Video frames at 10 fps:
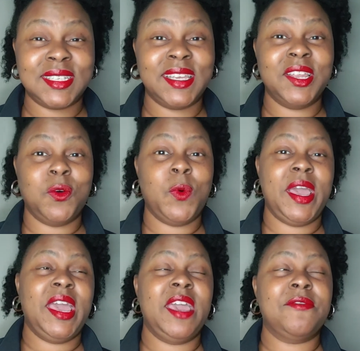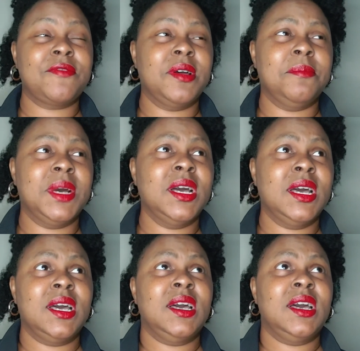get away from
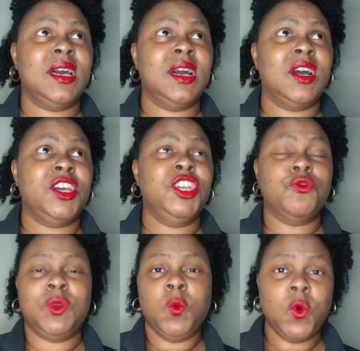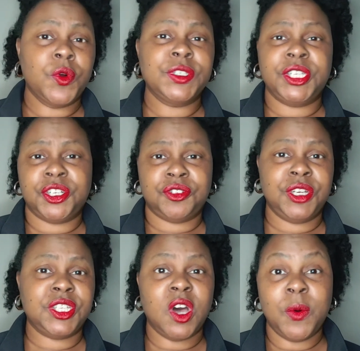your rewards and your
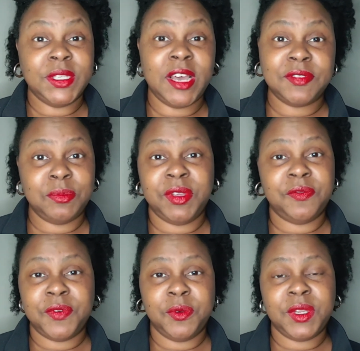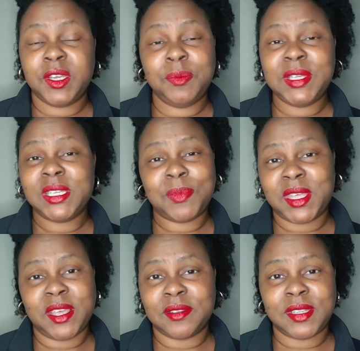treats always have to be food. It could be
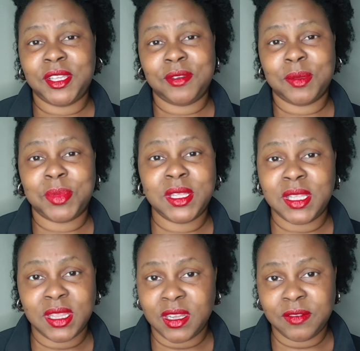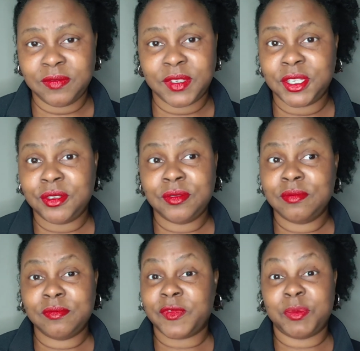something else that you completely love to
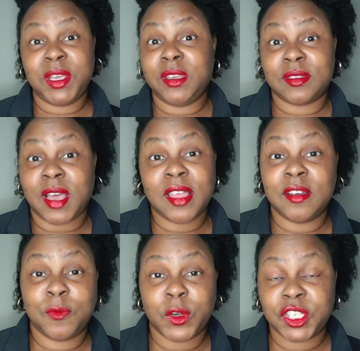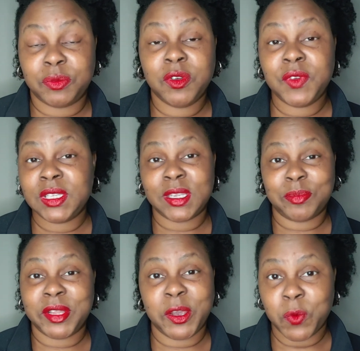do. For me, I love watching movies and
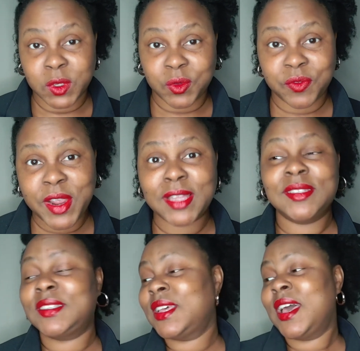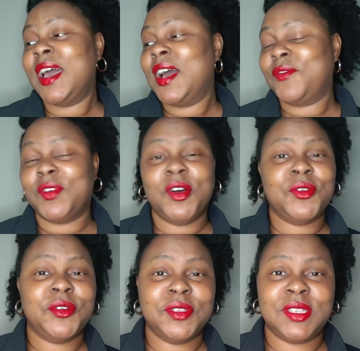playing words with friends. For
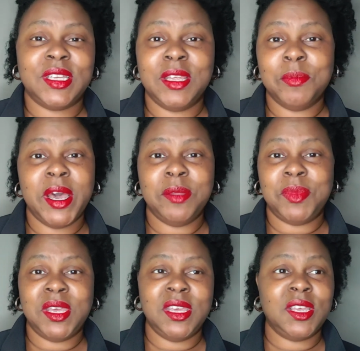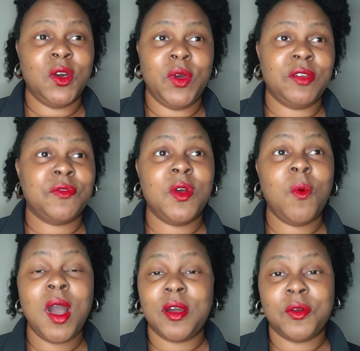others, it might be going for a
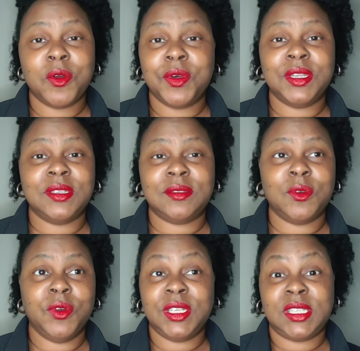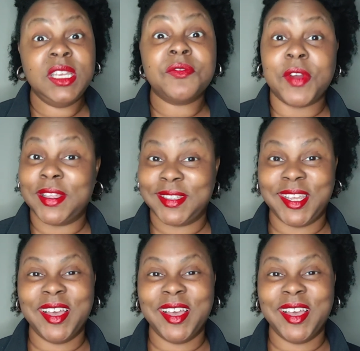walk or going to see friends.